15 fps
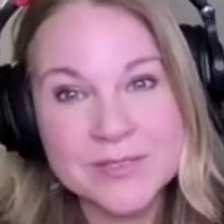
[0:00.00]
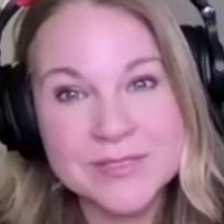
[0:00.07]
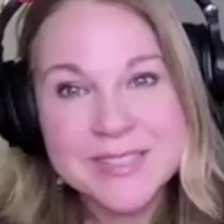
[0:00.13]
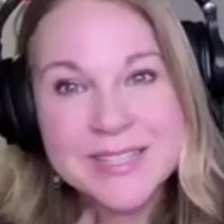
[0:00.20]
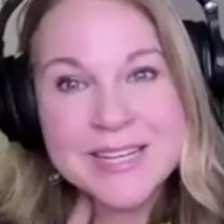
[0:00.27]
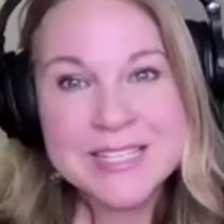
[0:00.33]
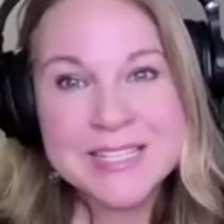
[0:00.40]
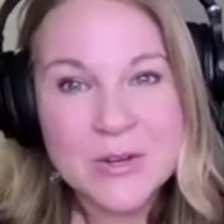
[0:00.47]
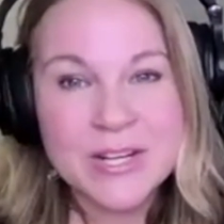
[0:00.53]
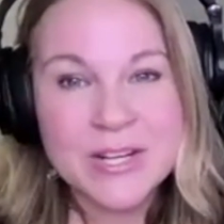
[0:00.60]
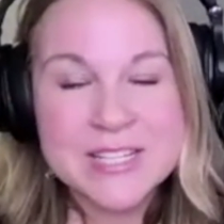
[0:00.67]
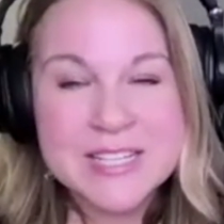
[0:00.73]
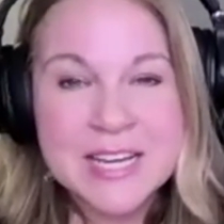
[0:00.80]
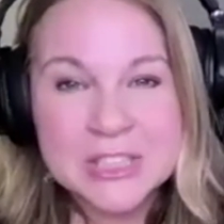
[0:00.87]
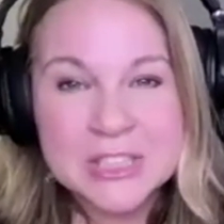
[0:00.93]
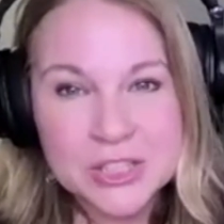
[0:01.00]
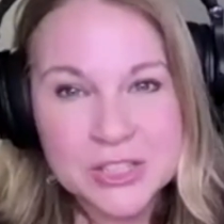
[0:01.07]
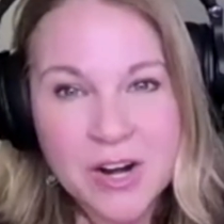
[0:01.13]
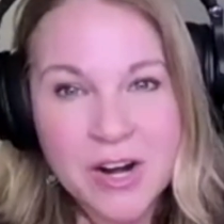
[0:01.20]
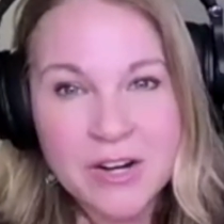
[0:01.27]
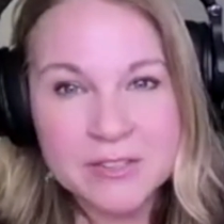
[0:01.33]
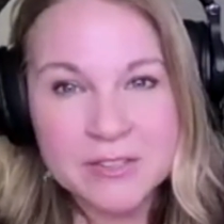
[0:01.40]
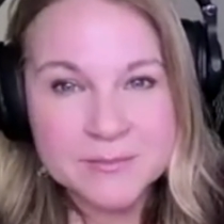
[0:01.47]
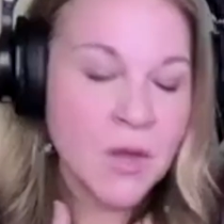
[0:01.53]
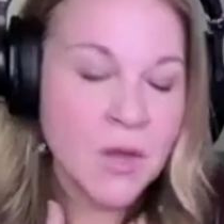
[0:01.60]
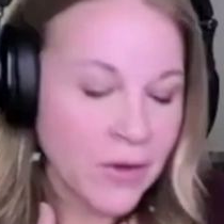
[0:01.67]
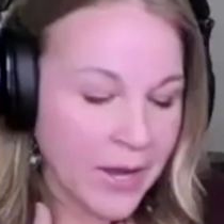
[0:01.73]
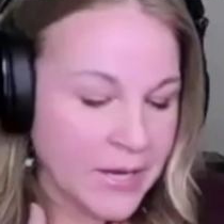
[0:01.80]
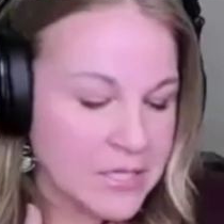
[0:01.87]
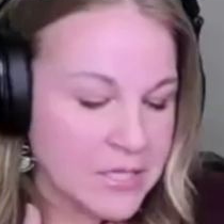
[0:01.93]
and it's going to touch your heart.
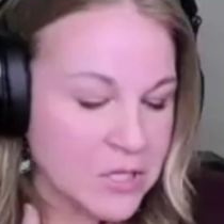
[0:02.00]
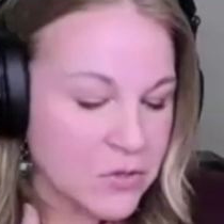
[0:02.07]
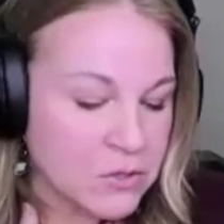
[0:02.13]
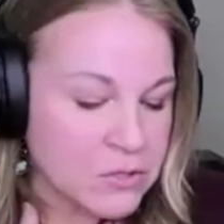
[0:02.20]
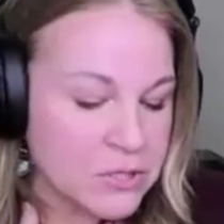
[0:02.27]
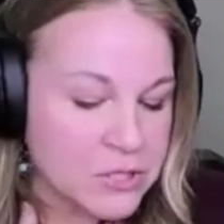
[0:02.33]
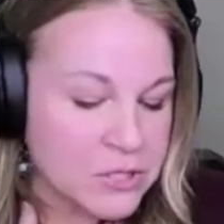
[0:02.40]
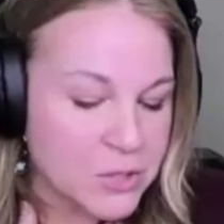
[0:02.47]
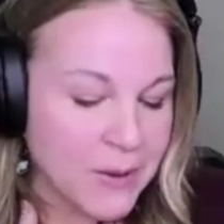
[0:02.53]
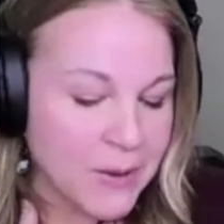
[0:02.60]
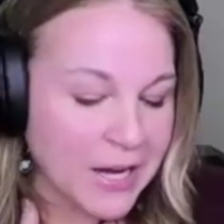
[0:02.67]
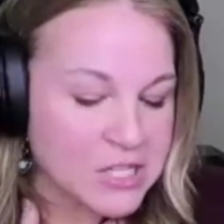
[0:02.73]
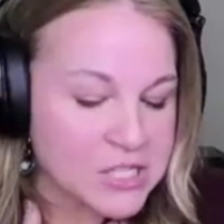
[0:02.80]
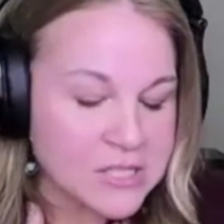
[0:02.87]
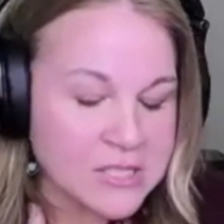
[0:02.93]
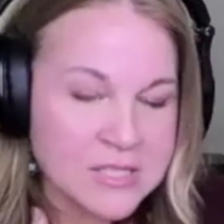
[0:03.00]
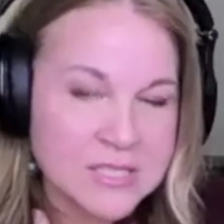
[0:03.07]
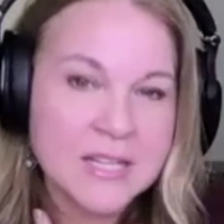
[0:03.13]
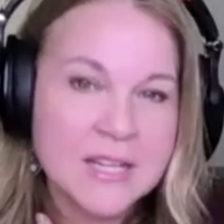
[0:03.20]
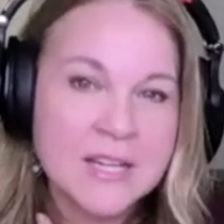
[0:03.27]
Okay, so those are the two actions.